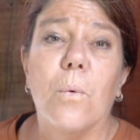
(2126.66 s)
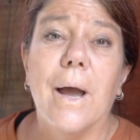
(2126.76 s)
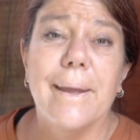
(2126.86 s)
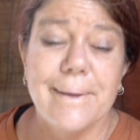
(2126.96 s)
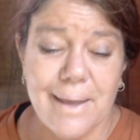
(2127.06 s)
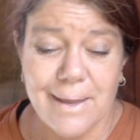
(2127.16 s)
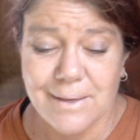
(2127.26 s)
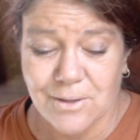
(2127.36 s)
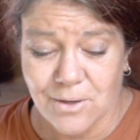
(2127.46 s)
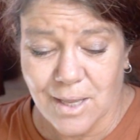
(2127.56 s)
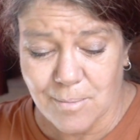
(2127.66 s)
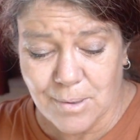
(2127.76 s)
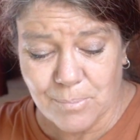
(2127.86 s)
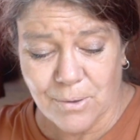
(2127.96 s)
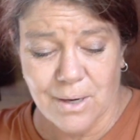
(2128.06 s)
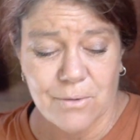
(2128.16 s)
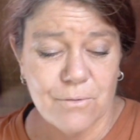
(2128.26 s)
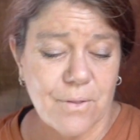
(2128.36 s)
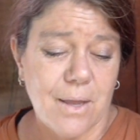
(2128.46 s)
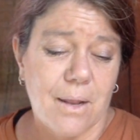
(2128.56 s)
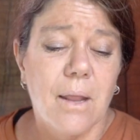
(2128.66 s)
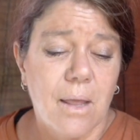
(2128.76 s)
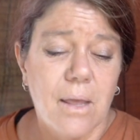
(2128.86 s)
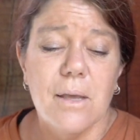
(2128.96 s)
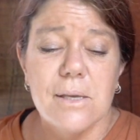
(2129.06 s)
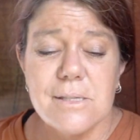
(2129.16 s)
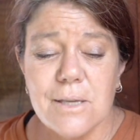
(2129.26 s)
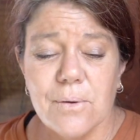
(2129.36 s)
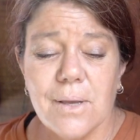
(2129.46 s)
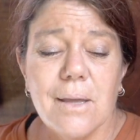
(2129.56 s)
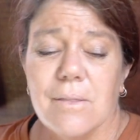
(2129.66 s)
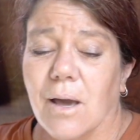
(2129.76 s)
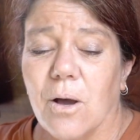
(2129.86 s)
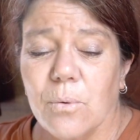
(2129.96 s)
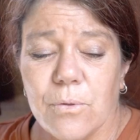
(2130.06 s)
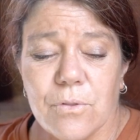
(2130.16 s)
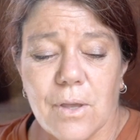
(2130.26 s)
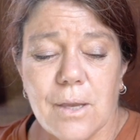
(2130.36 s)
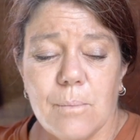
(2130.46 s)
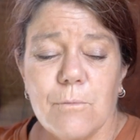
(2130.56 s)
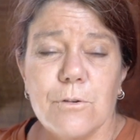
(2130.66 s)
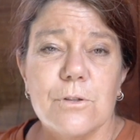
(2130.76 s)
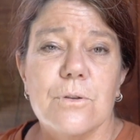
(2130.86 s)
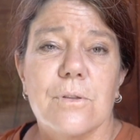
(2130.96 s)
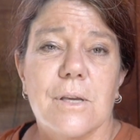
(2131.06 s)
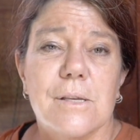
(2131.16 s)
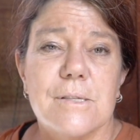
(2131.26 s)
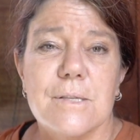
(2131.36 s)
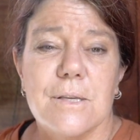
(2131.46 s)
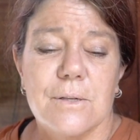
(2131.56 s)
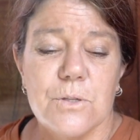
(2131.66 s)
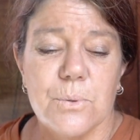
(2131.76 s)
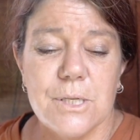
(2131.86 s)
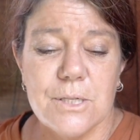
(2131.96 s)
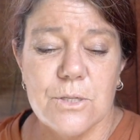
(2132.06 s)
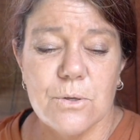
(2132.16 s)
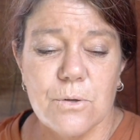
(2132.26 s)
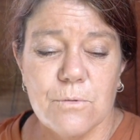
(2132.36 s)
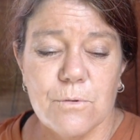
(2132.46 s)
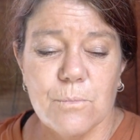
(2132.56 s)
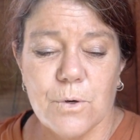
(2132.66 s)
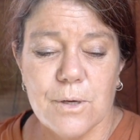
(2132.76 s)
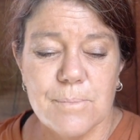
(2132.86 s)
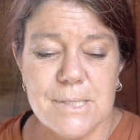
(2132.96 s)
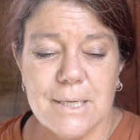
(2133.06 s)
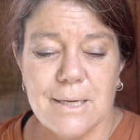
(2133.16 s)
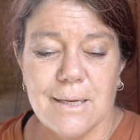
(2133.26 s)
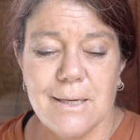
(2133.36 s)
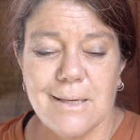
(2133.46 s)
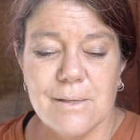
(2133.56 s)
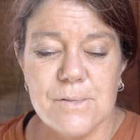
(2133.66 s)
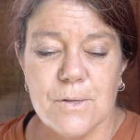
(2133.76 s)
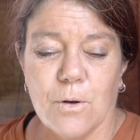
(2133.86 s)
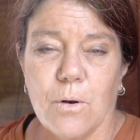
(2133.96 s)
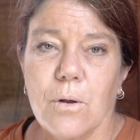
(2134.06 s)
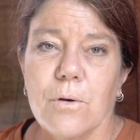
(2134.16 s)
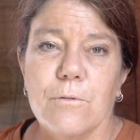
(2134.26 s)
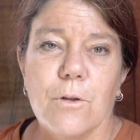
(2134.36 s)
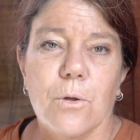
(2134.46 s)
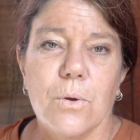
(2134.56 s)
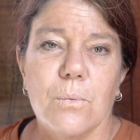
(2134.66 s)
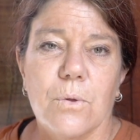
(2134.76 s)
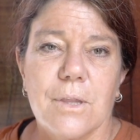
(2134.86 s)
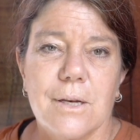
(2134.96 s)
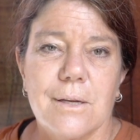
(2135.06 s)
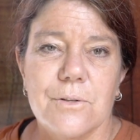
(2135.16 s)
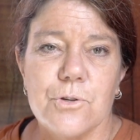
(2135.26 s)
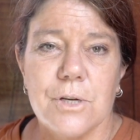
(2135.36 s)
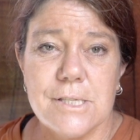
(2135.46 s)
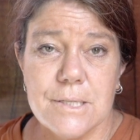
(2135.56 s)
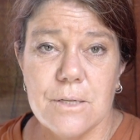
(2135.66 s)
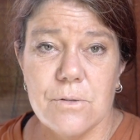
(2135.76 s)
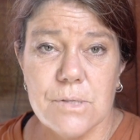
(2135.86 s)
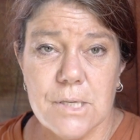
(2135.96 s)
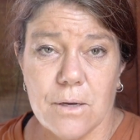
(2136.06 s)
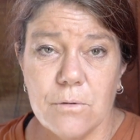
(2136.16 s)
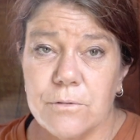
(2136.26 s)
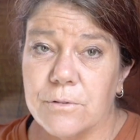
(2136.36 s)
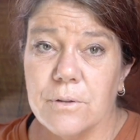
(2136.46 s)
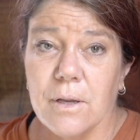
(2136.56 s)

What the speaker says: way, and you can be proud of that. So yeah, the whole theme for 2022, from what I'm seeing here, is a lot of going within and trusting yourself.